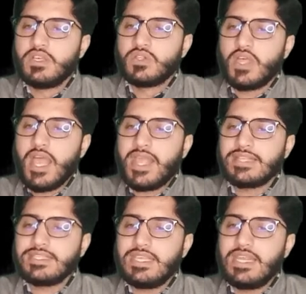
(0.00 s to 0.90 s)
I
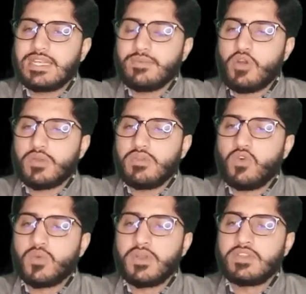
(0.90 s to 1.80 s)
guess 8 came out to be
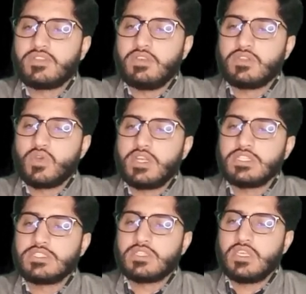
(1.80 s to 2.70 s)
4 minus 1, 3. So it
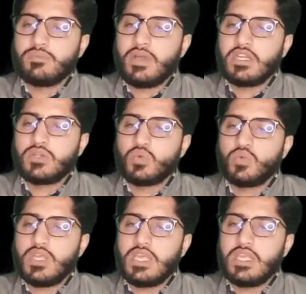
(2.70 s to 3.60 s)
is 3 by
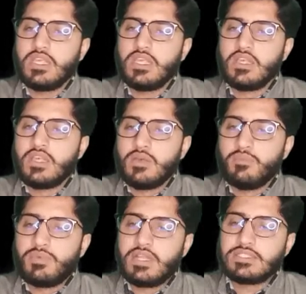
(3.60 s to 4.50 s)
2a
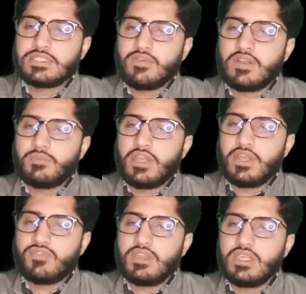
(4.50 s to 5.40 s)
plus 7 by
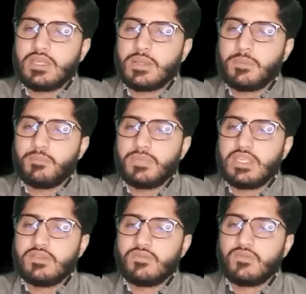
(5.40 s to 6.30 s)
3b.
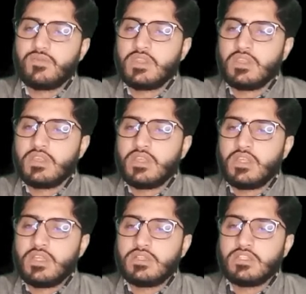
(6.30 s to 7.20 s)

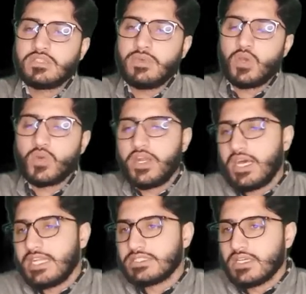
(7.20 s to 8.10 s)
This is my required
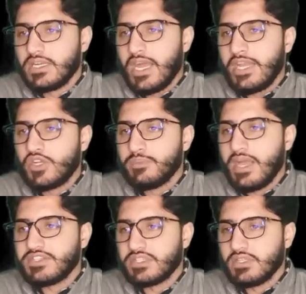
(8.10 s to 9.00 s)
answer. I need to
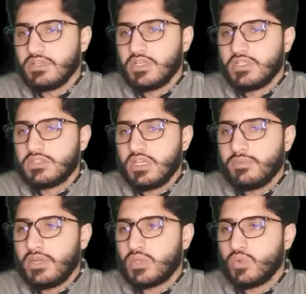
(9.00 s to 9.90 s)
match it now. 3
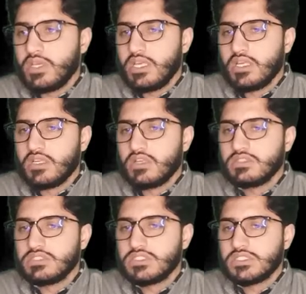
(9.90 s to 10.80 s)
by 2a,
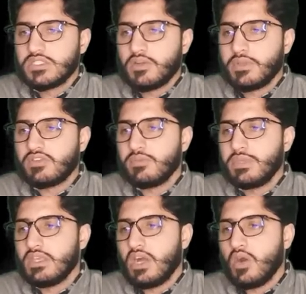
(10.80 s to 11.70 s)
7 by
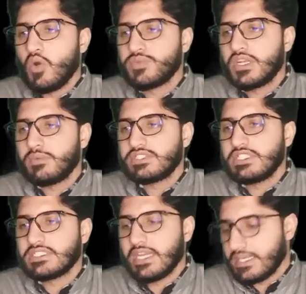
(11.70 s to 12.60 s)
3b. Option number C
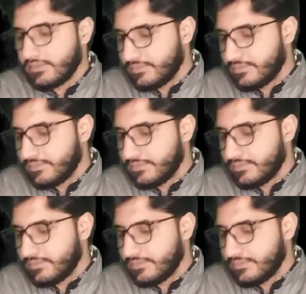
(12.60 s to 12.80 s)
is correct.